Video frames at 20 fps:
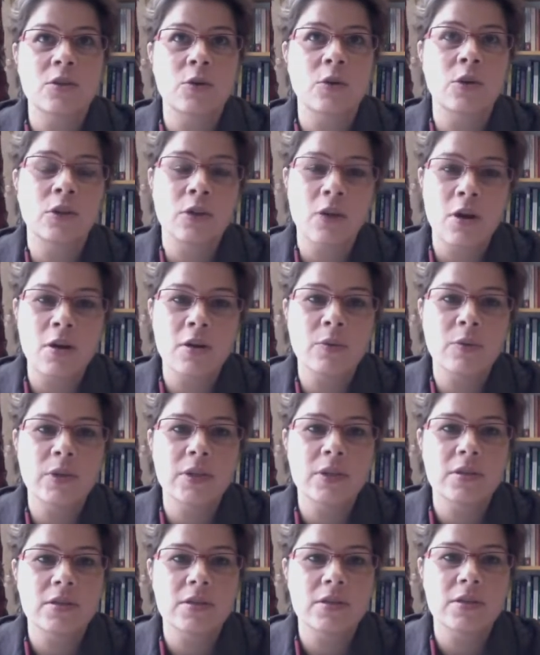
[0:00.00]
So along
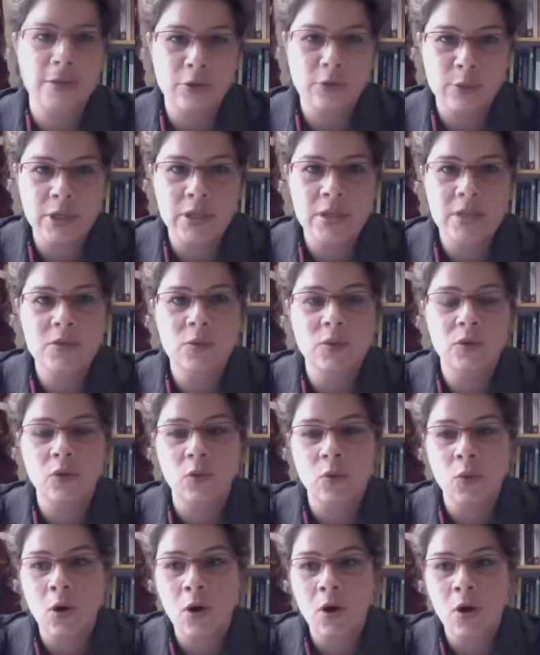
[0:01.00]
with settlements, with
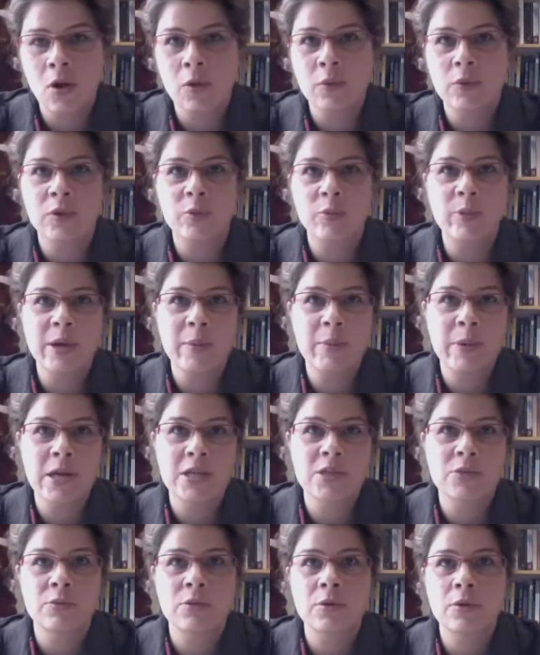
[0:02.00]
the wall, with
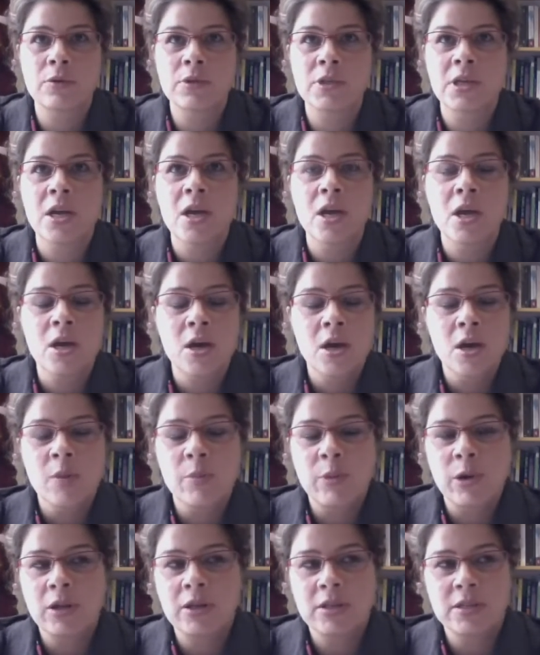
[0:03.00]
bypass roads,
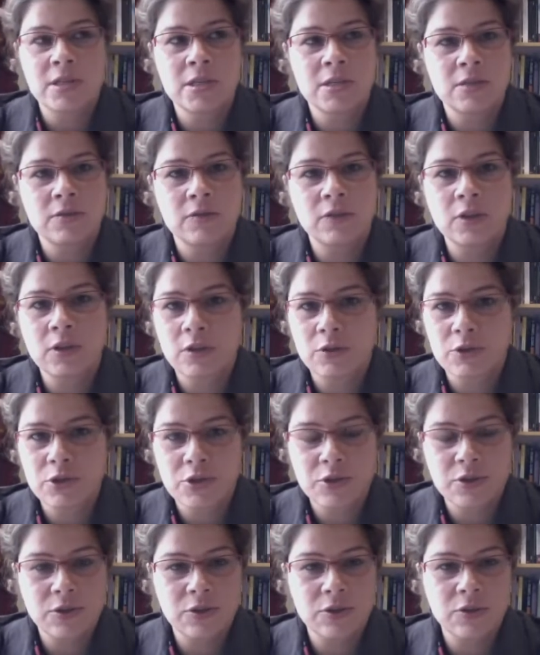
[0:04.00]
policies of
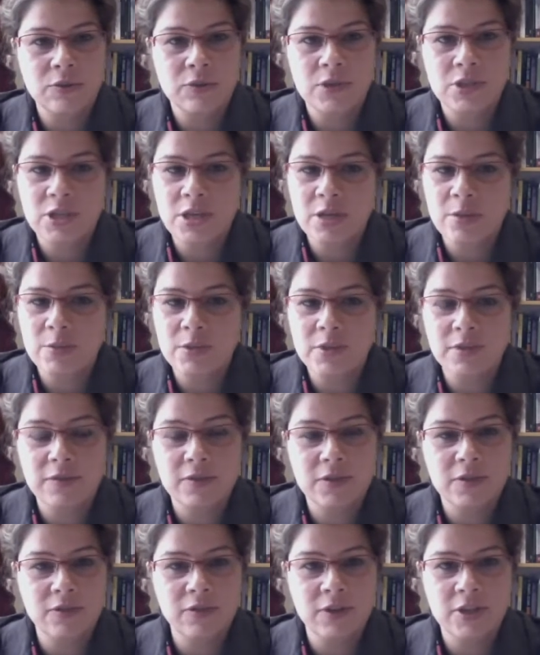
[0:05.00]
closure, the regimes
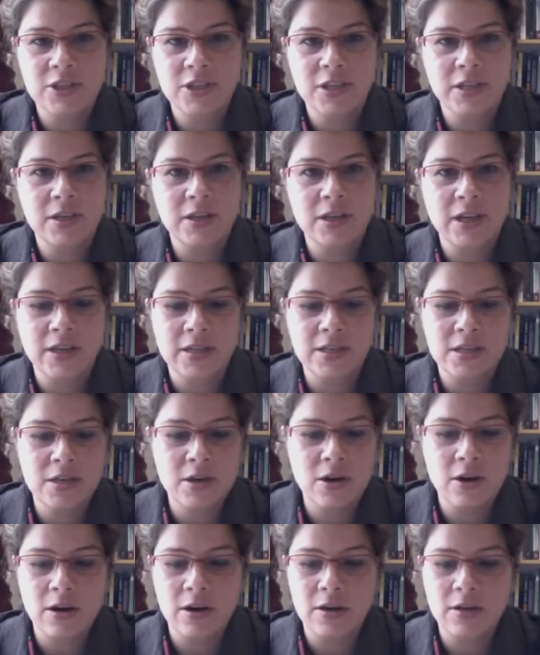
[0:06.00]
of differentiated ID
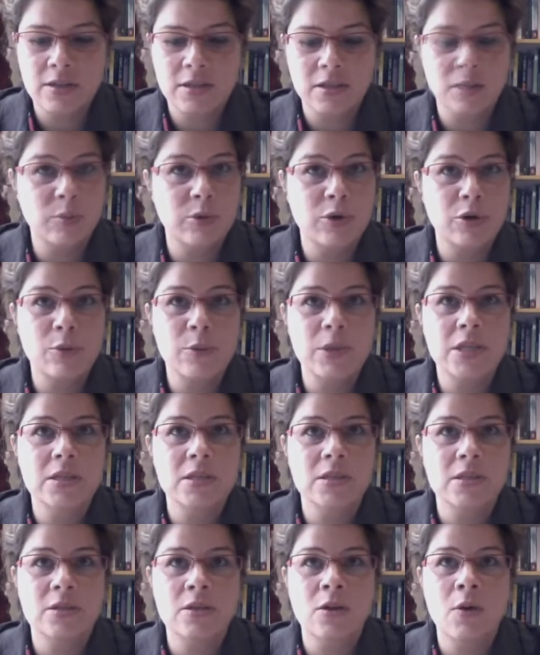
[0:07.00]
cards and
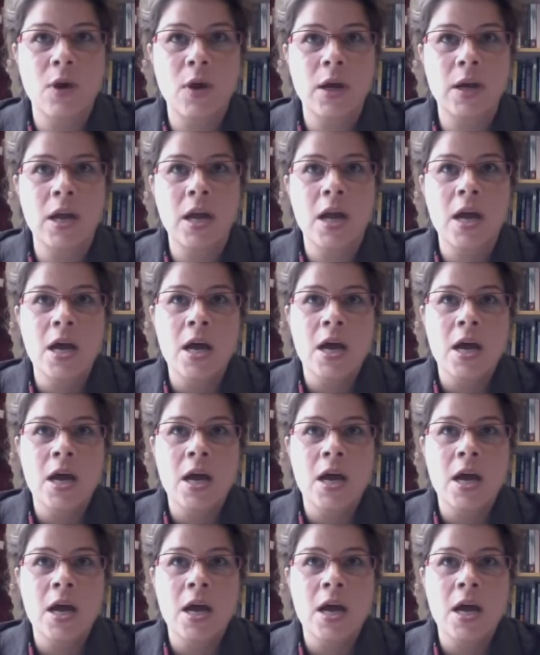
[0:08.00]
permits and so on,